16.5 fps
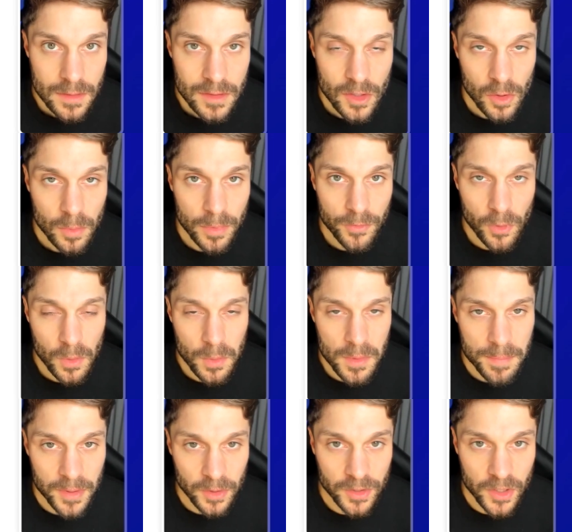So before
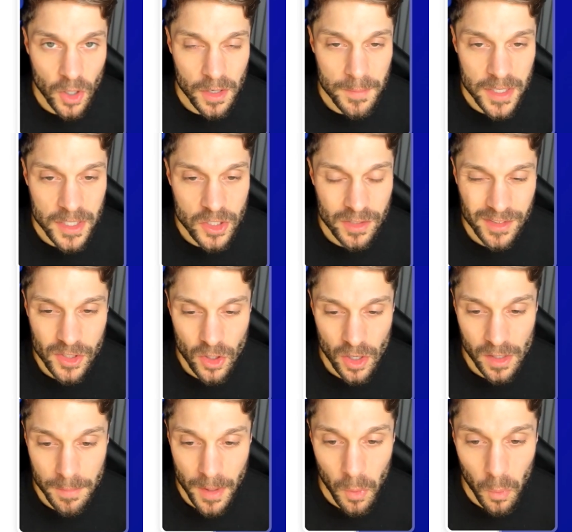we build the automation, let's
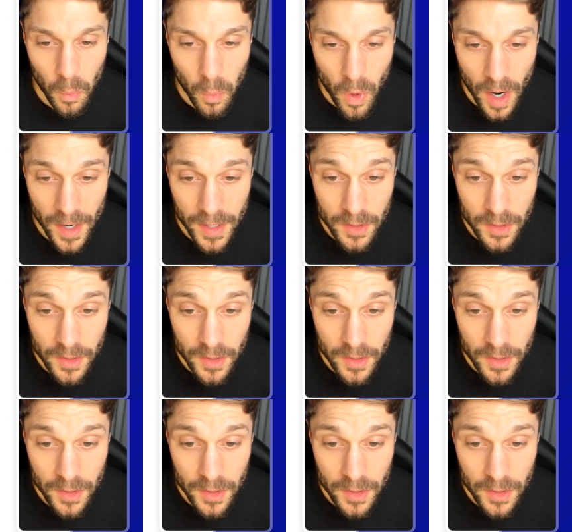talk about why